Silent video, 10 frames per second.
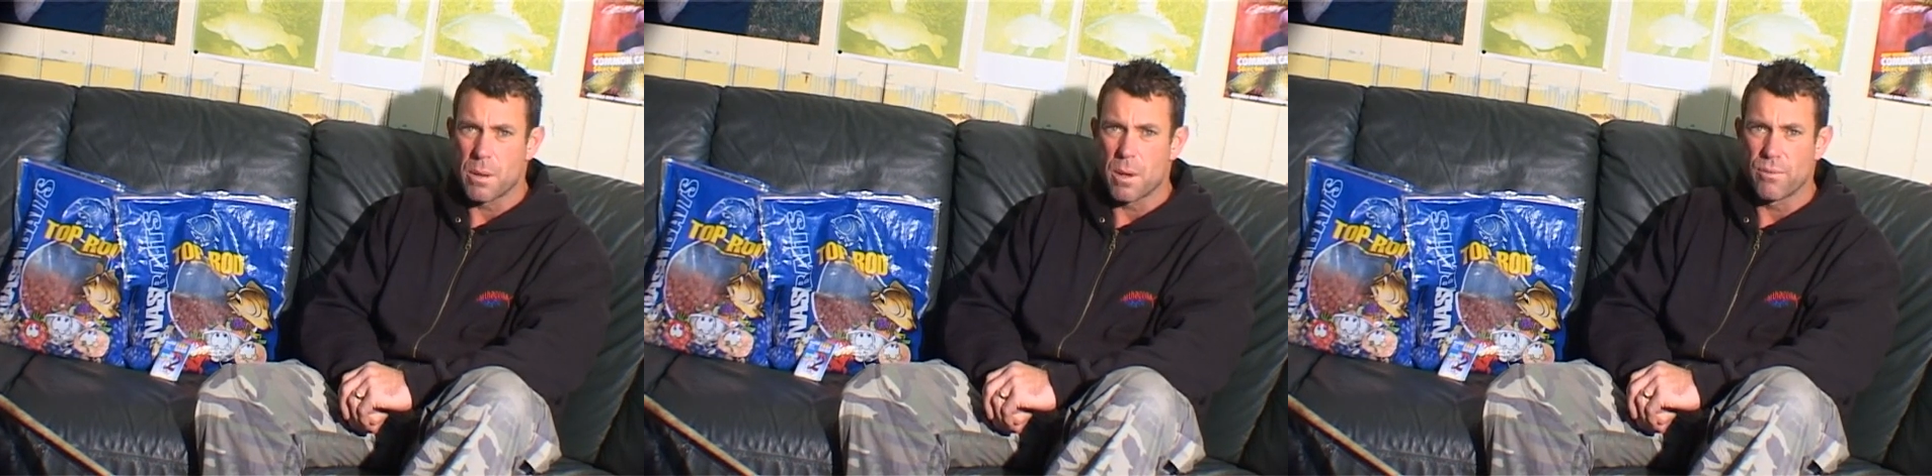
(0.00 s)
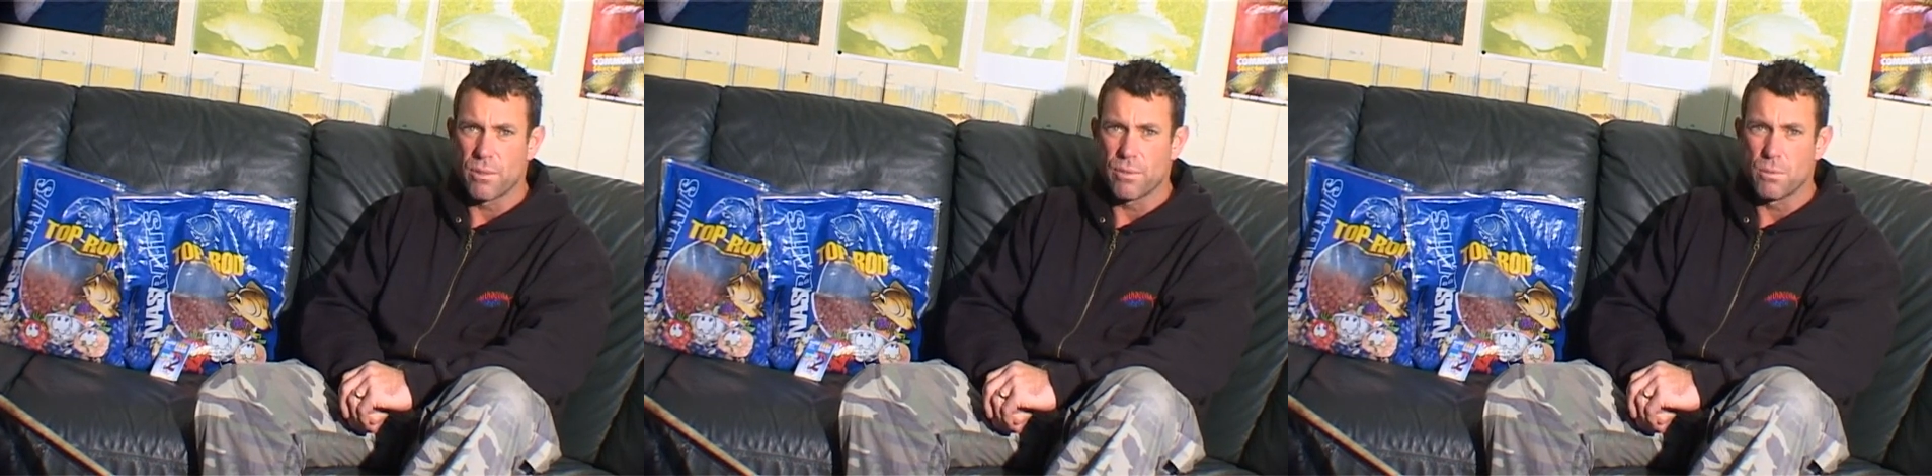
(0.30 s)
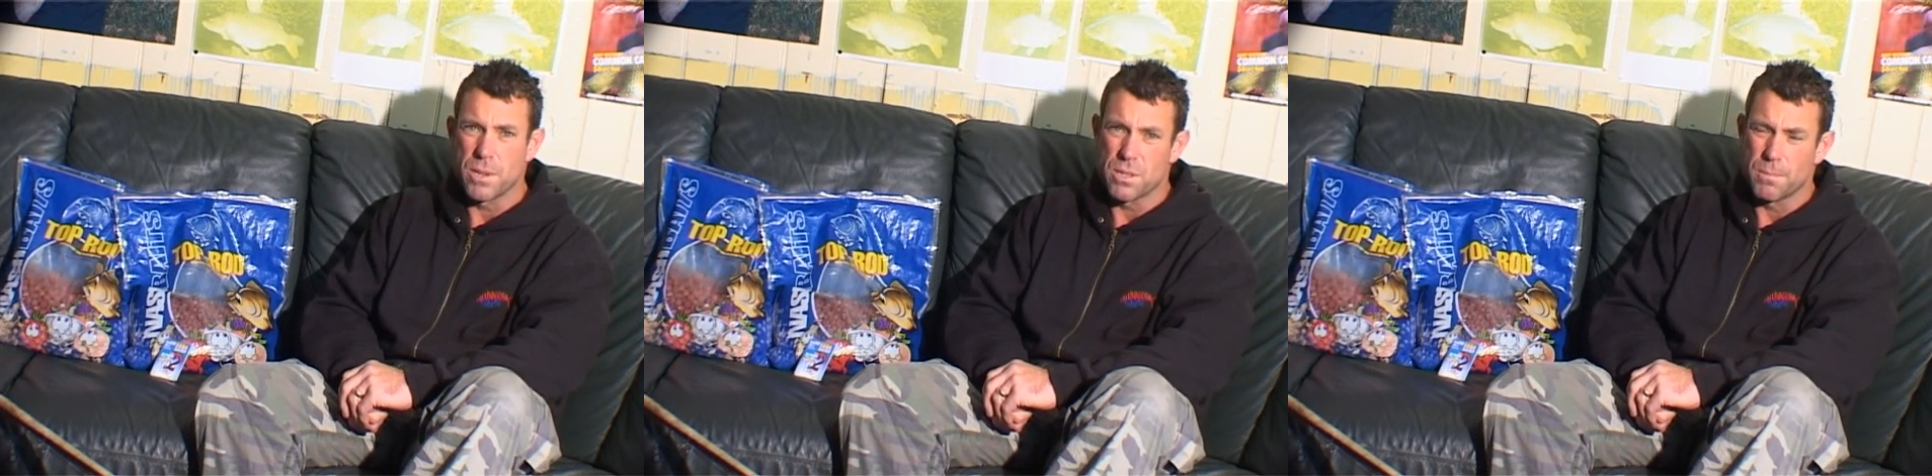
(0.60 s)
go over a
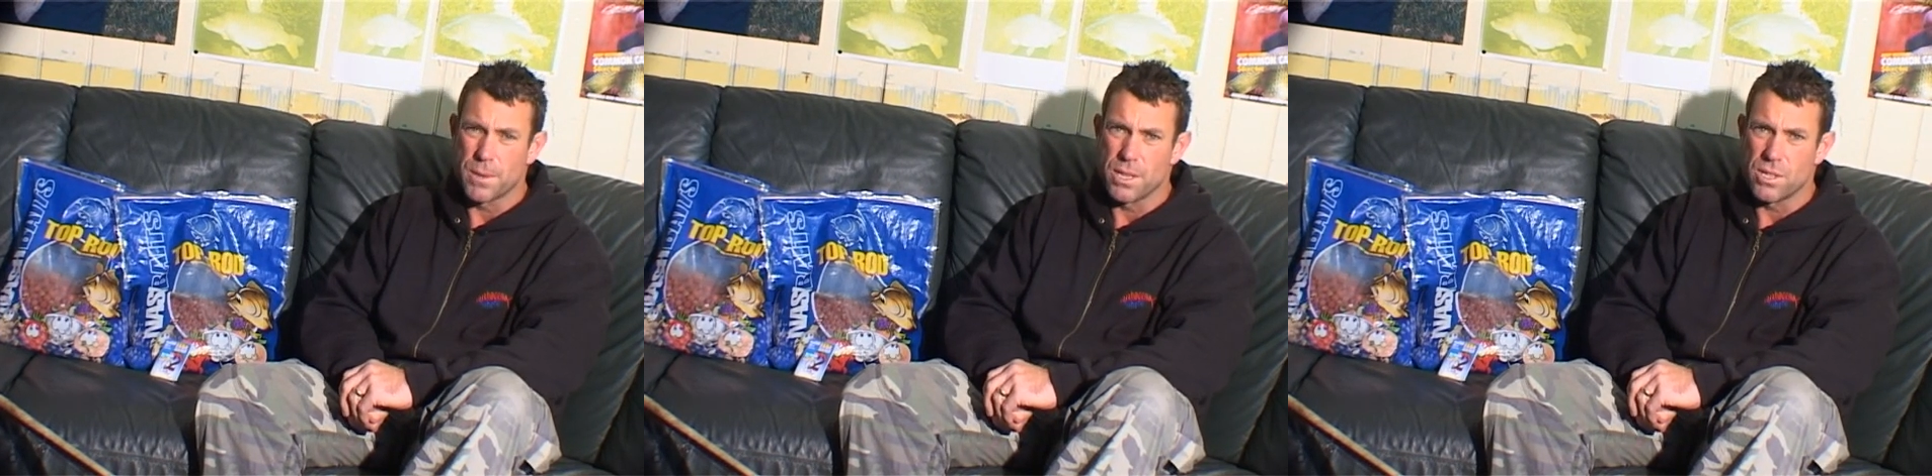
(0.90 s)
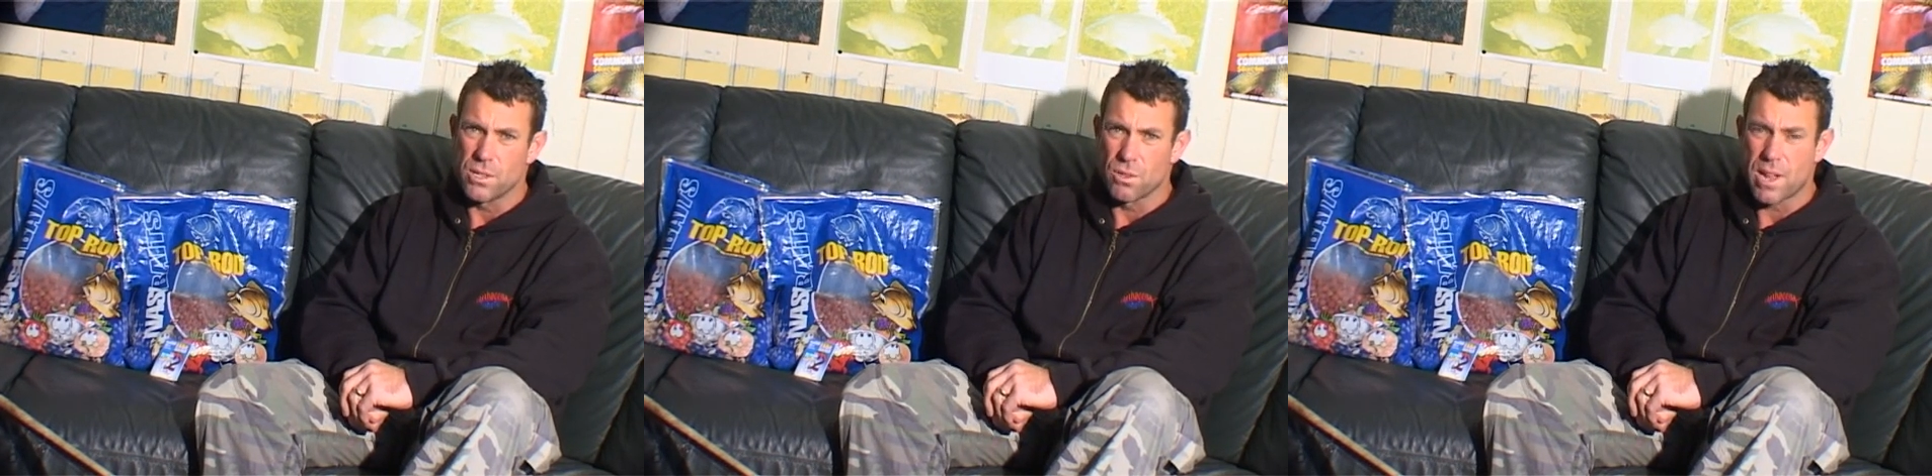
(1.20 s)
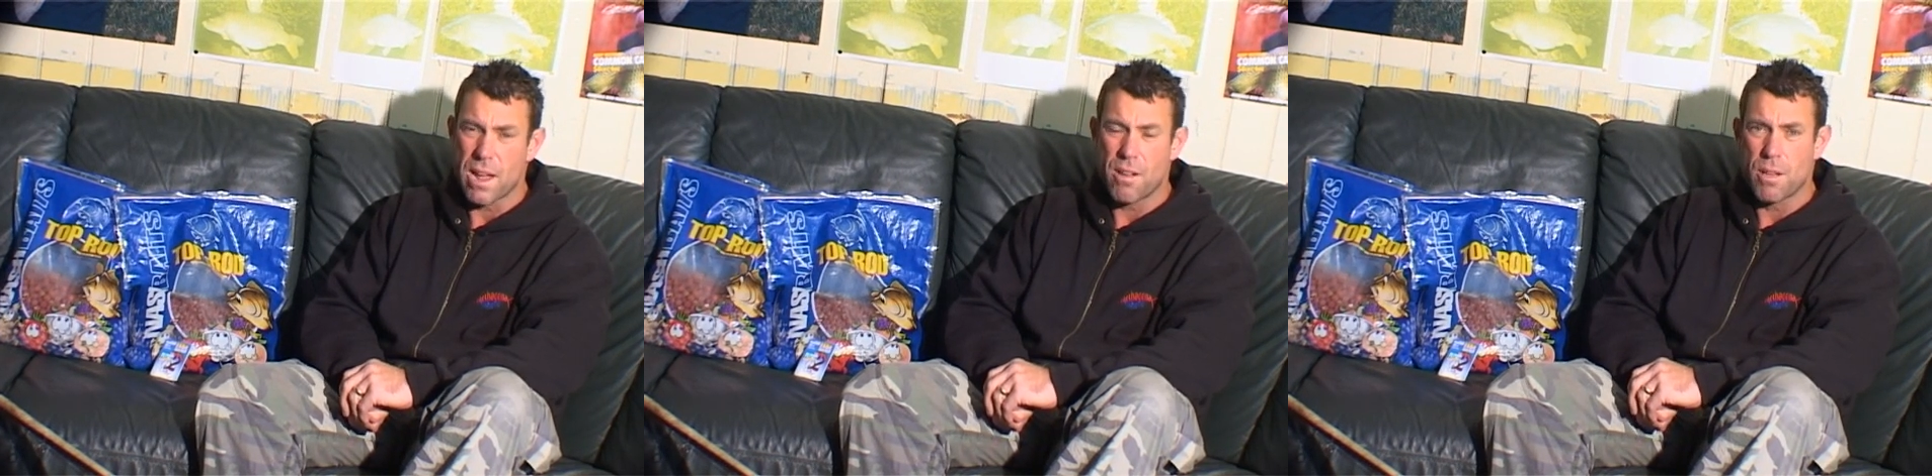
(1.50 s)
few bits and pieces on
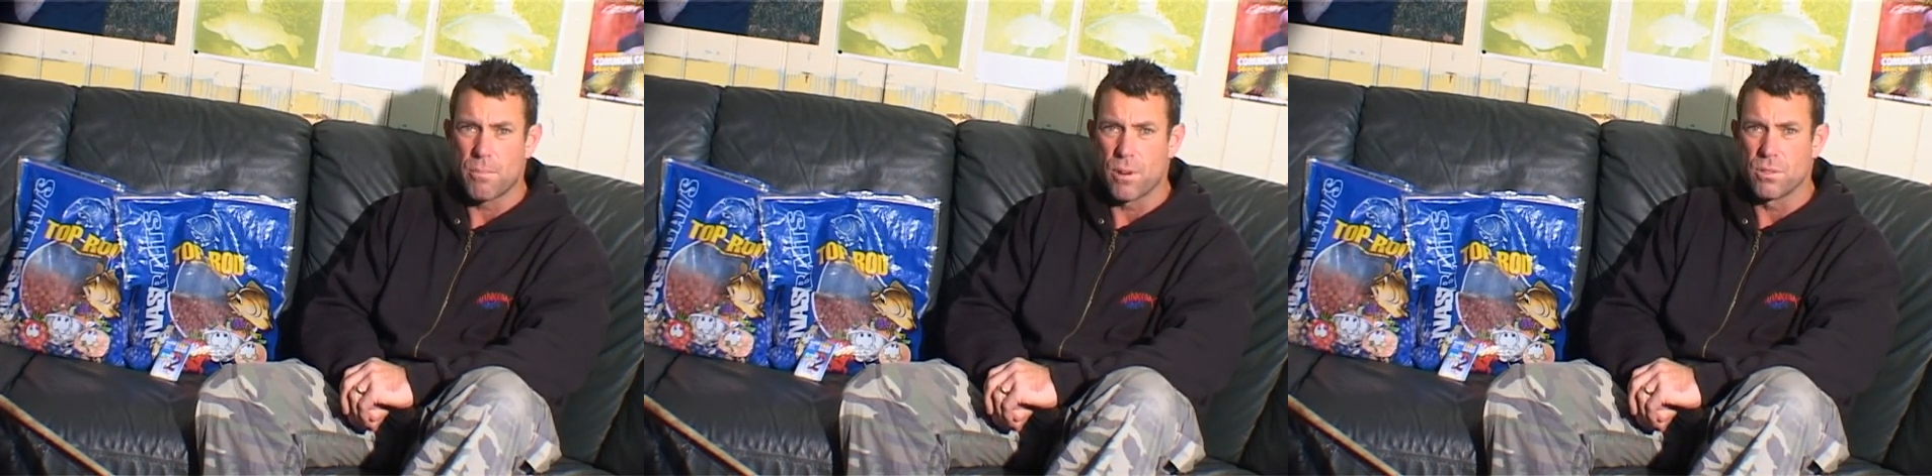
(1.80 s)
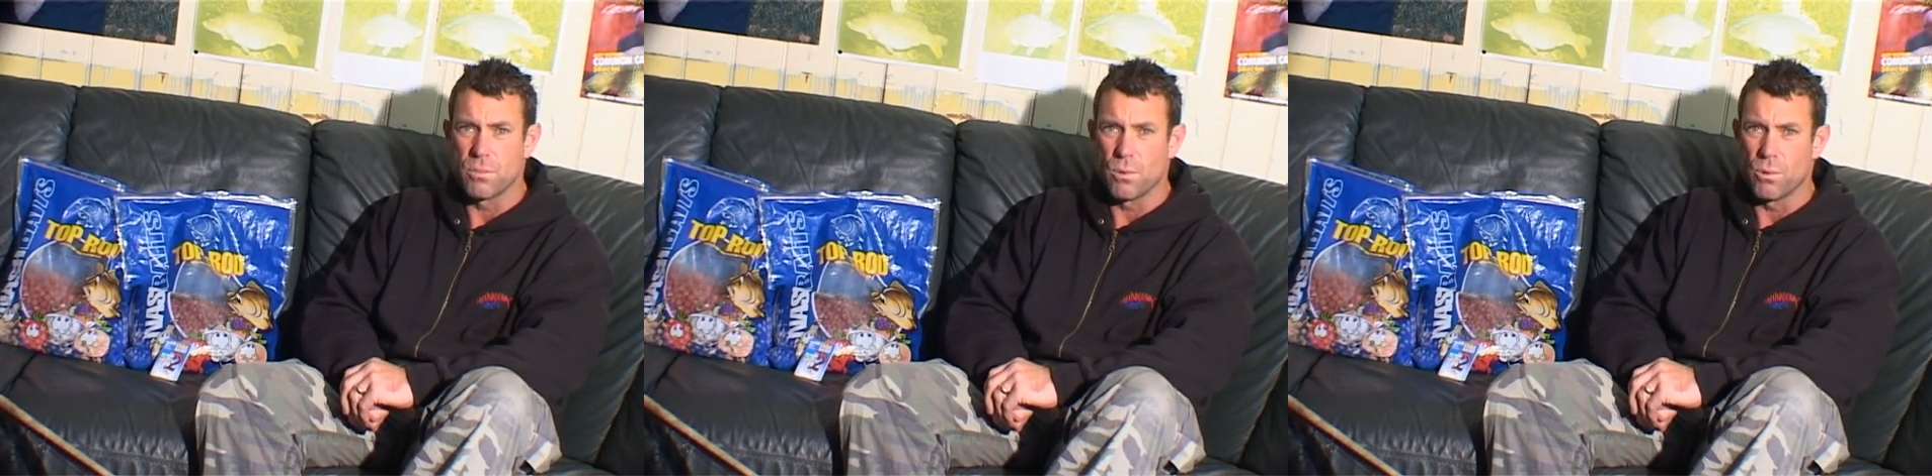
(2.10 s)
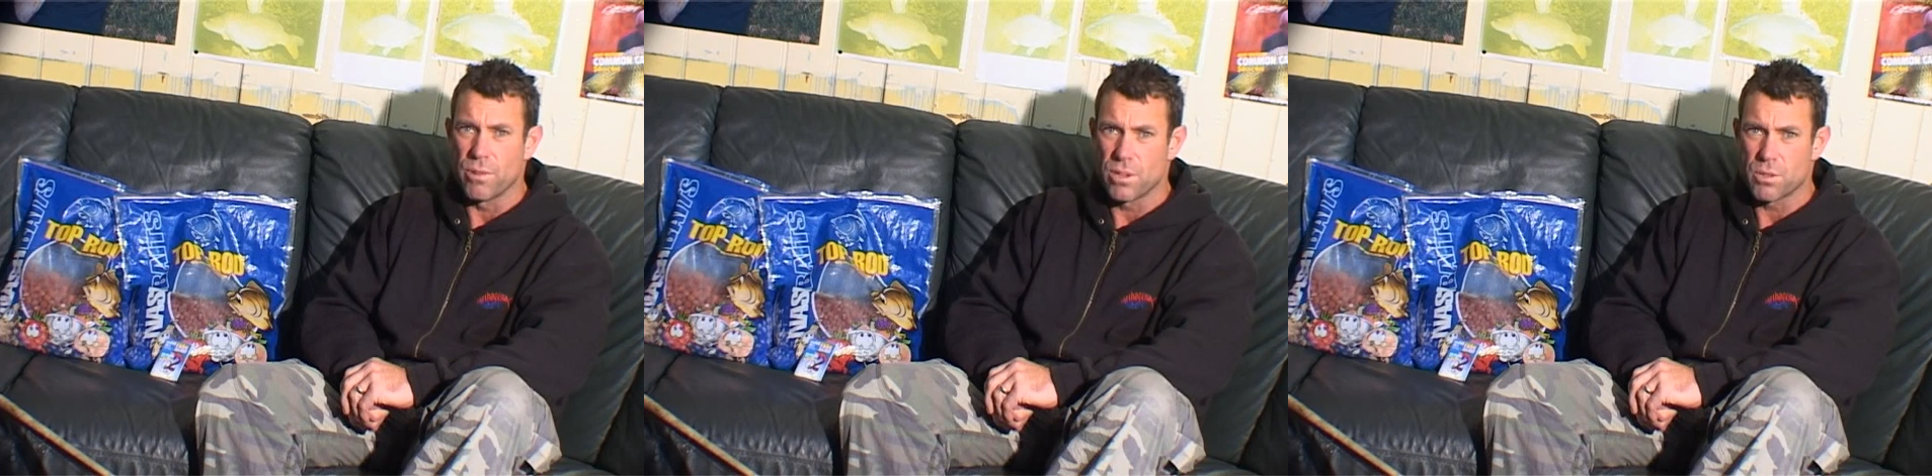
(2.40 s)
how I approach the
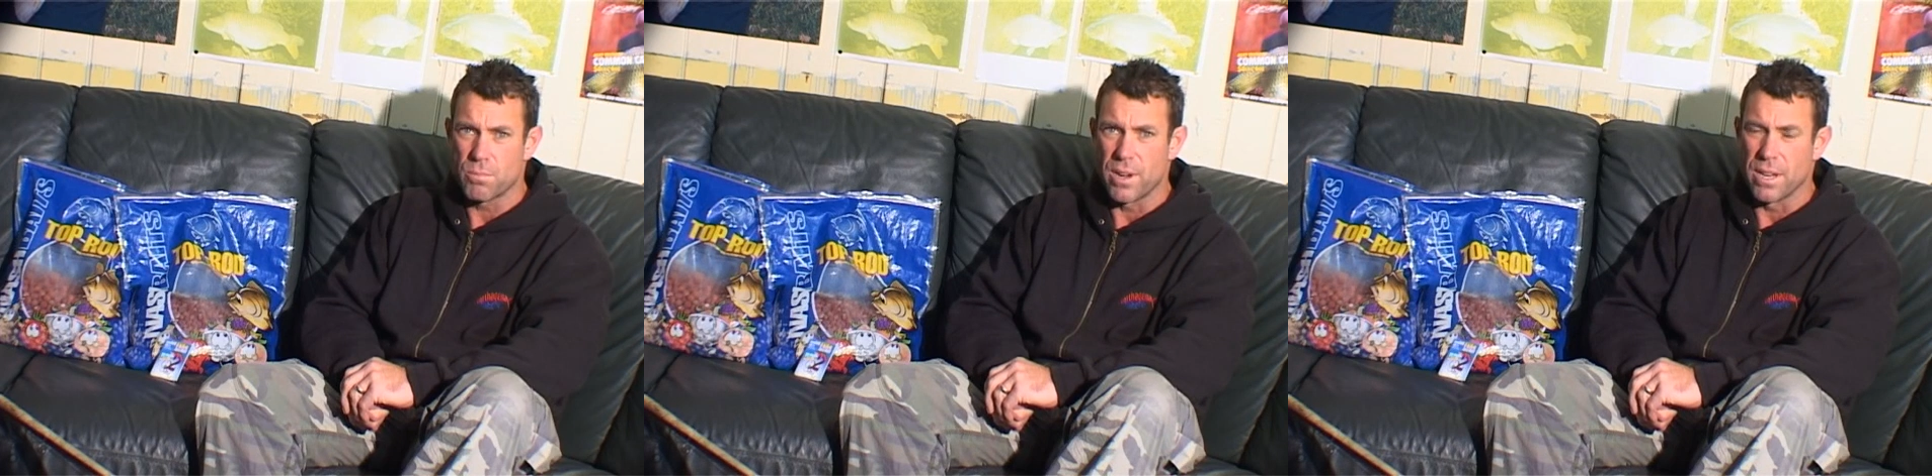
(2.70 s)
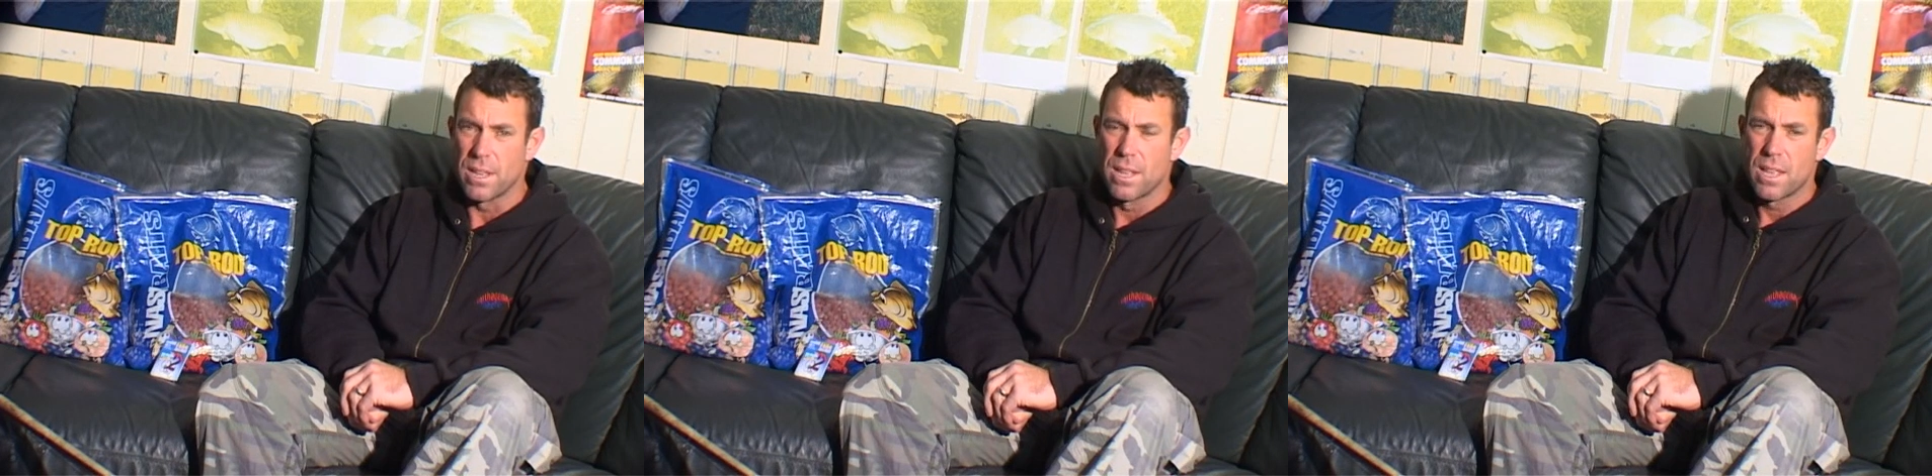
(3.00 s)
water in the spring